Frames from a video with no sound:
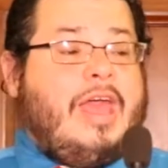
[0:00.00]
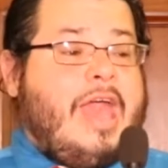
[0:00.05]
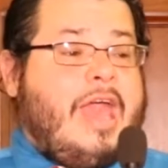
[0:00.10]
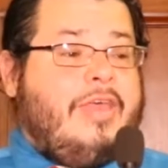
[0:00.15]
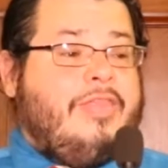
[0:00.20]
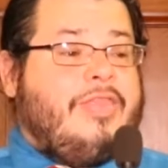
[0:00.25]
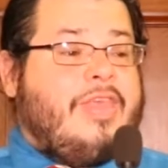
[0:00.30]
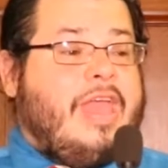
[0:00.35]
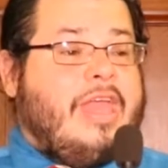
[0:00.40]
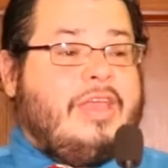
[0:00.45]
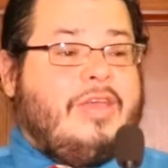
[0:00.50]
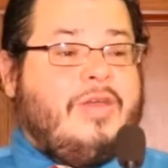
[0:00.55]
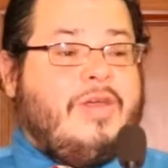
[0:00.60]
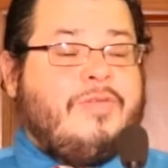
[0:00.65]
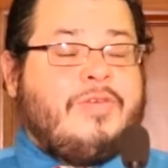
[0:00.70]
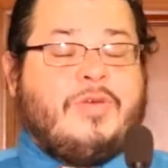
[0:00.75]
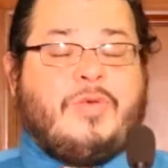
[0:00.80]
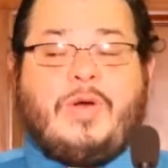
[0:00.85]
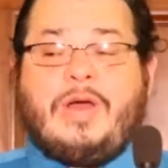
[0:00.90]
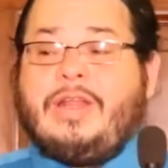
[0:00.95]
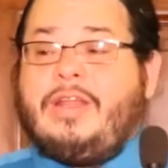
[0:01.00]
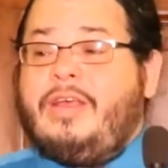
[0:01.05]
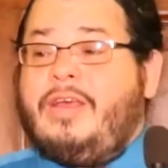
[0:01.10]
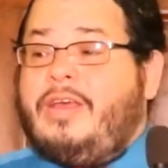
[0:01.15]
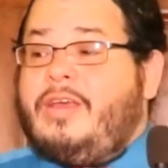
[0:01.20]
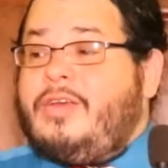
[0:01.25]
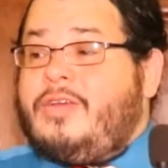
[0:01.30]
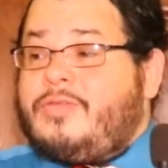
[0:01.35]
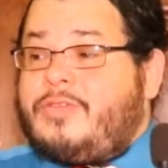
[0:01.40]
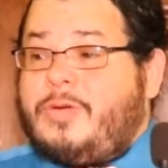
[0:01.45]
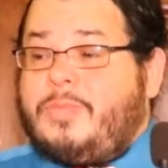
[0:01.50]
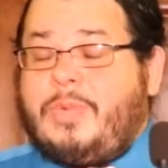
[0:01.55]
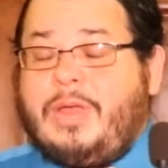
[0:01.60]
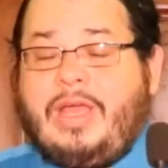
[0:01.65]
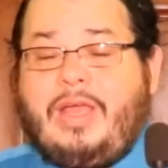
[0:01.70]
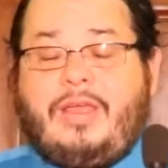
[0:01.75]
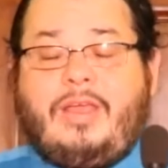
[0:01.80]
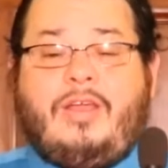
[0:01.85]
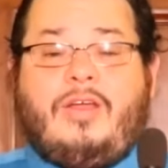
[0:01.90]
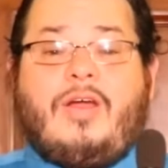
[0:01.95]
And thank you everyone for
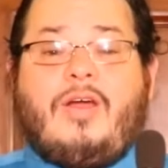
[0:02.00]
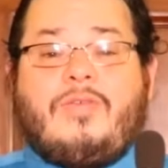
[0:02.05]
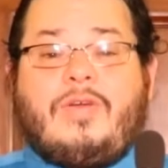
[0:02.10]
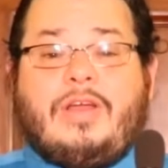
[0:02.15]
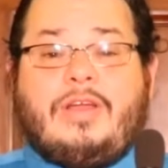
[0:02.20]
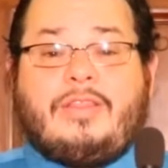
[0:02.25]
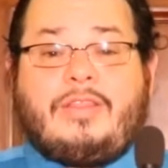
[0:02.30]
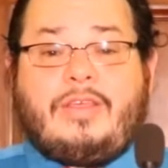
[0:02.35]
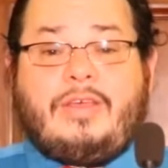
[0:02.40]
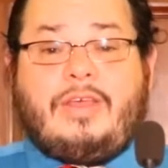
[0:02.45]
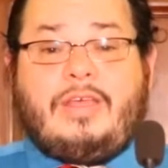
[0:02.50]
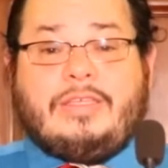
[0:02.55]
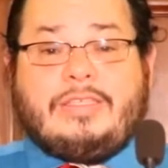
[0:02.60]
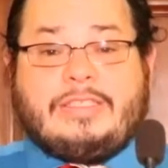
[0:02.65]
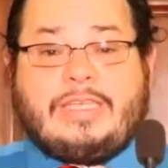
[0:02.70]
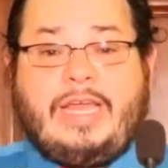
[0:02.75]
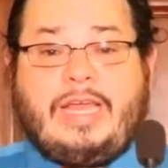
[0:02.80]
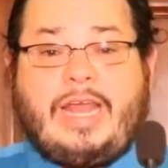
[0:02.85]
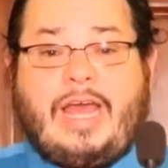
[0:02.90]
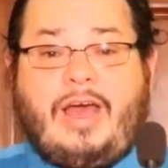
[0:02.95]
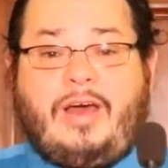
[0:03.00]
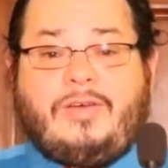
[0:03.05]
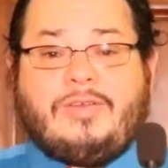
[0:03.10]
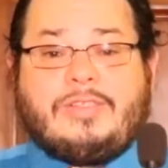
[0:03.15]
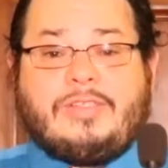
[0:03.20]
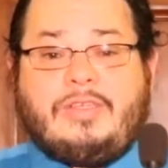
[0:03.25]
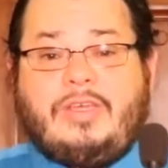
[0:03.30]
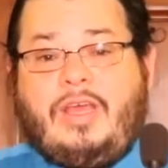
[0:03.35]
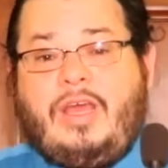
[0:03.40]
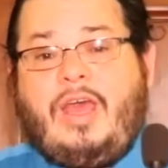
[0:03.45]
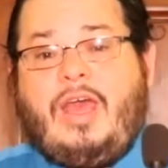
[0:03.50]
being here over at the State House.